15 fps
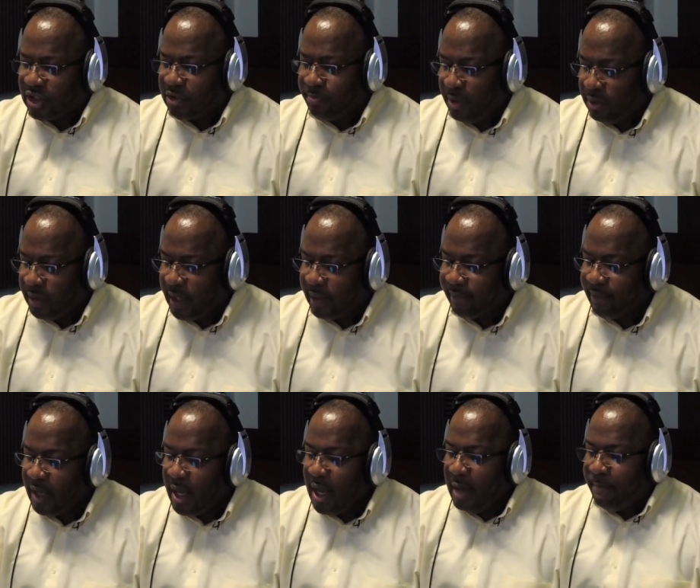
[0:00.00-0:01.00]
spoken.
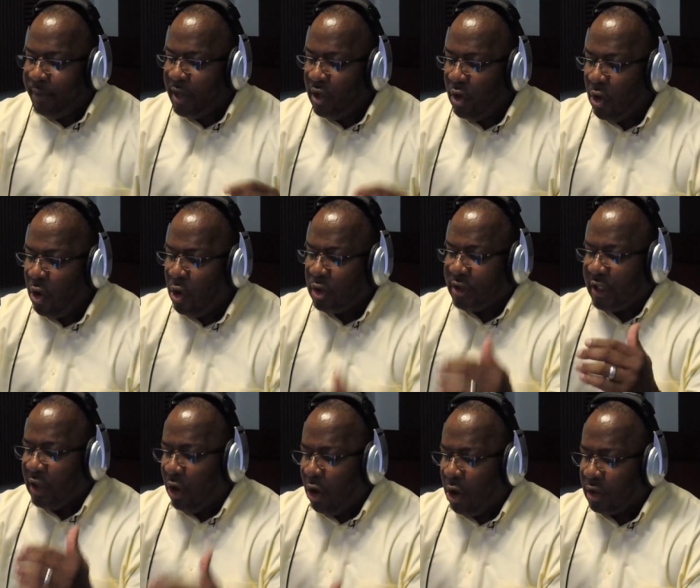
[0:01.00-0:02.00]
Behold,
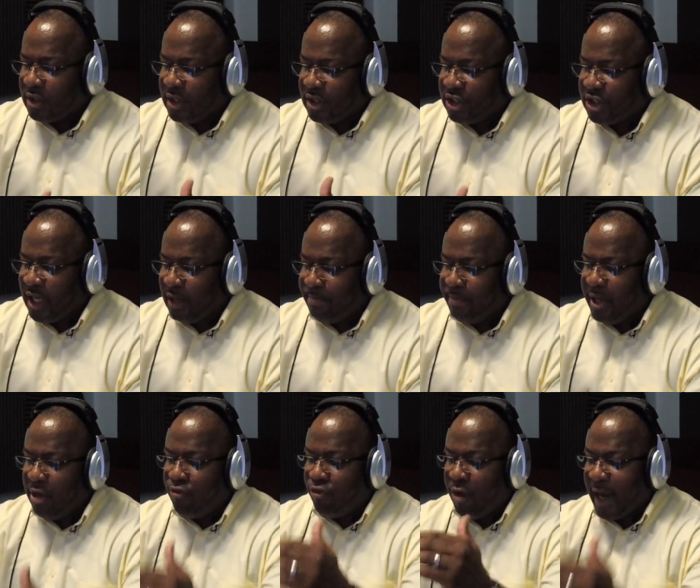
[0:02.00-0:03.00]
the altar shall
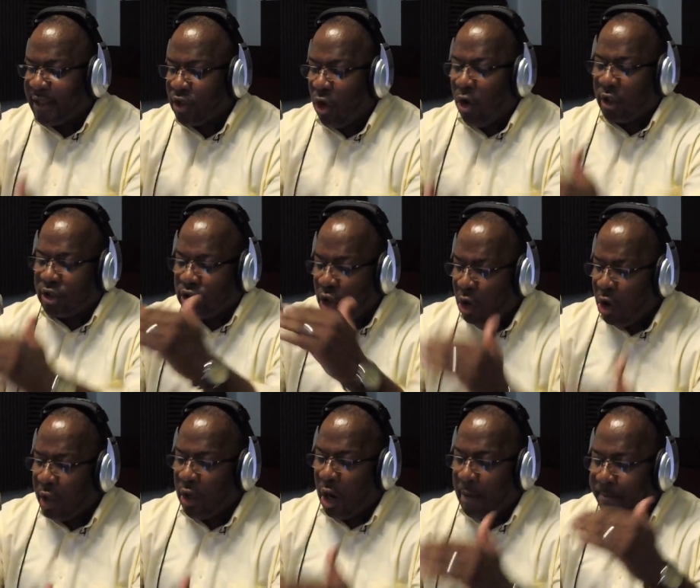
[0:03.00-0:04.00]
be rent or
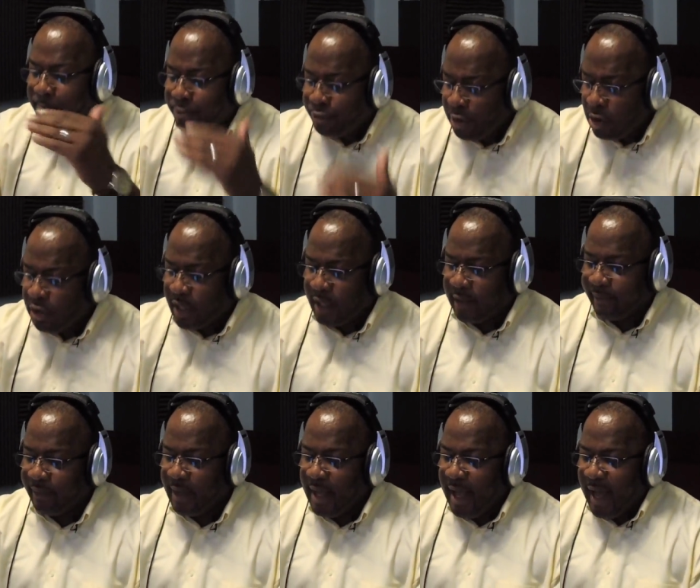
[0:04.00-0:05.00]
torn or
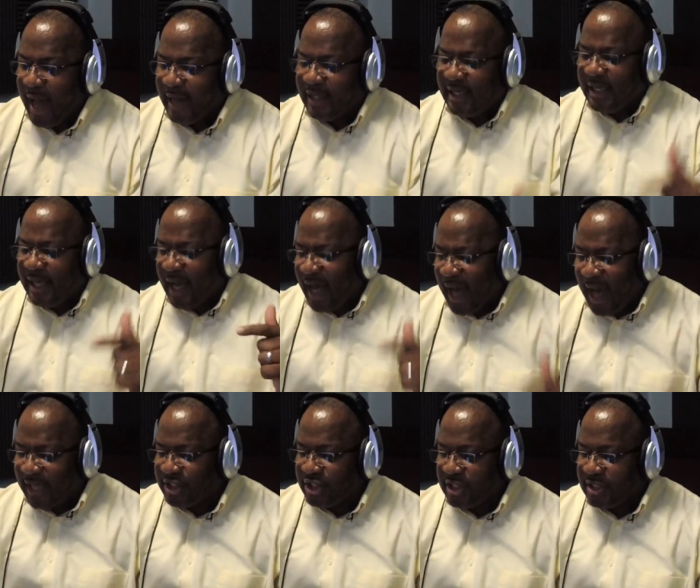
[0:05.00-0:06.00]
broken, and the
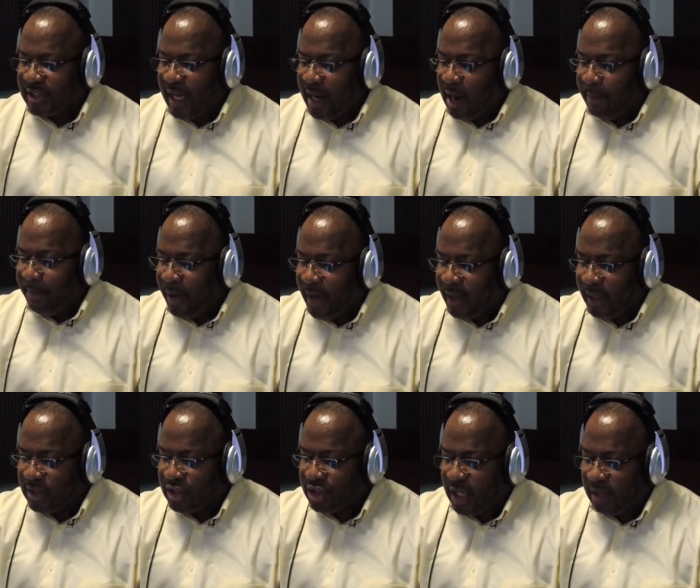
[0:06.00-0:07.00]
ashes that are upon
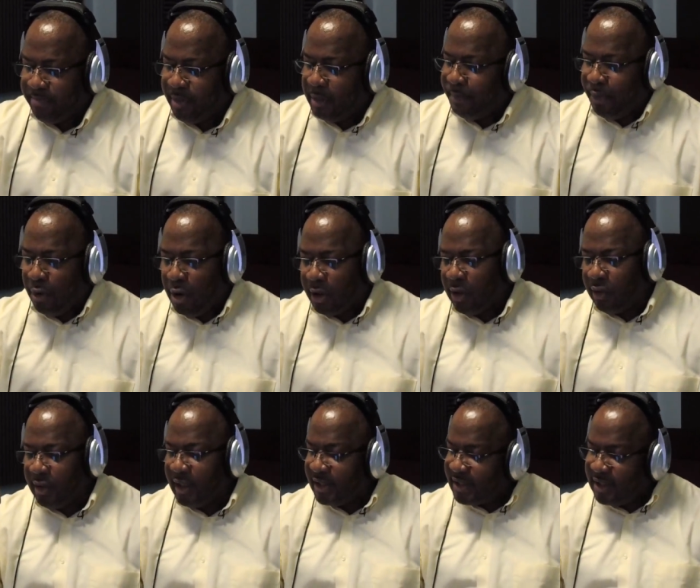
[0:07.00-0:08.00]
it shall be poured
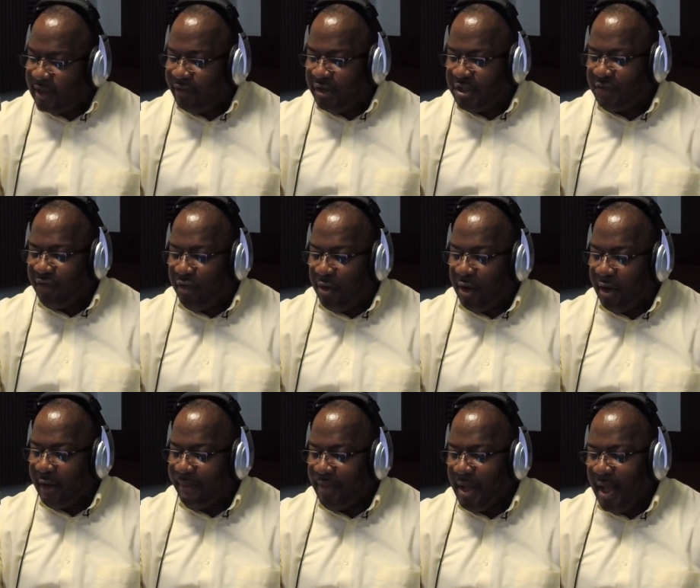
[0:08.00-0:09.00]
out. Listen to verse 4.
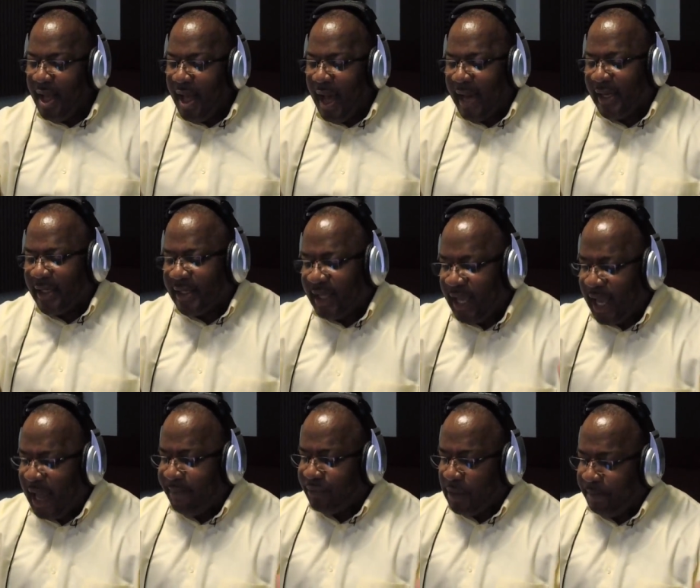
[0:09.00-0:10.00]
And it came
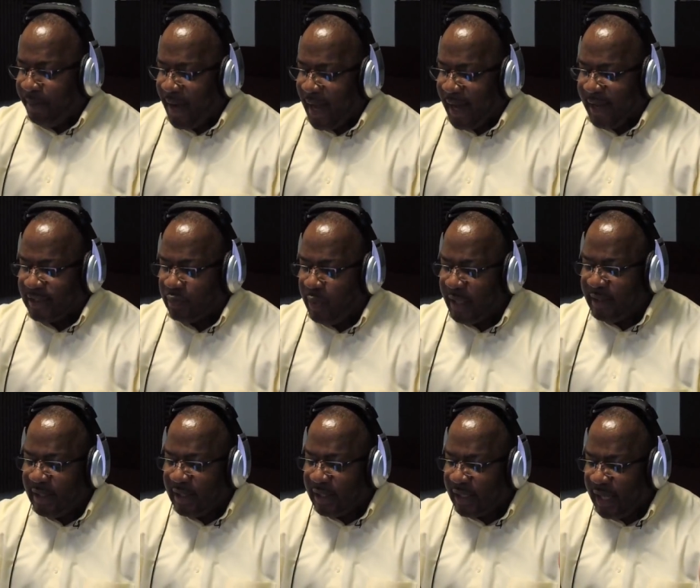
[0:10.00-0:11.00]
to pass when
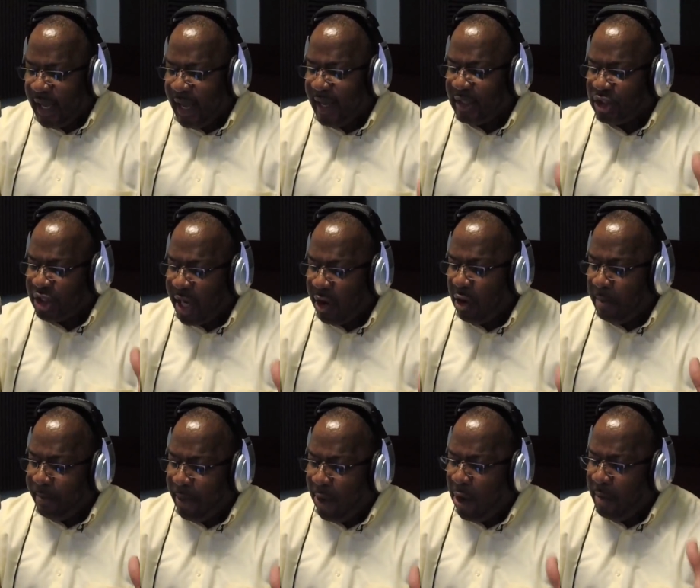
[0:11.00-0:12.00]
the king
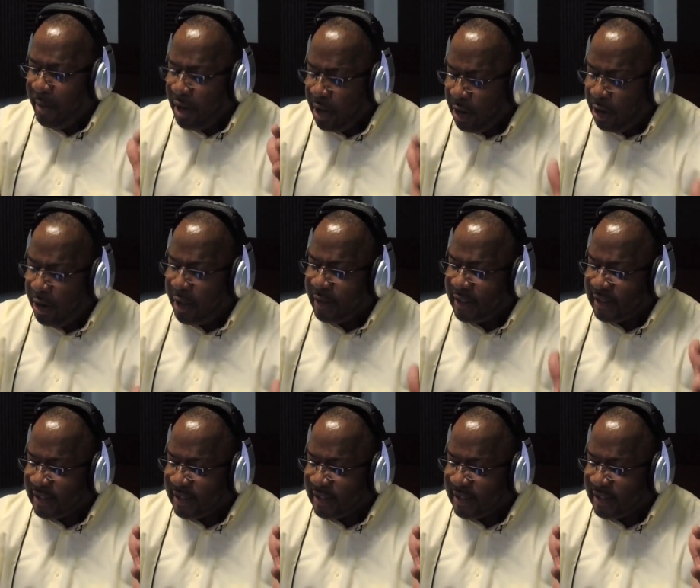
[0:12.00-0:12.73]
Jeroboam heard the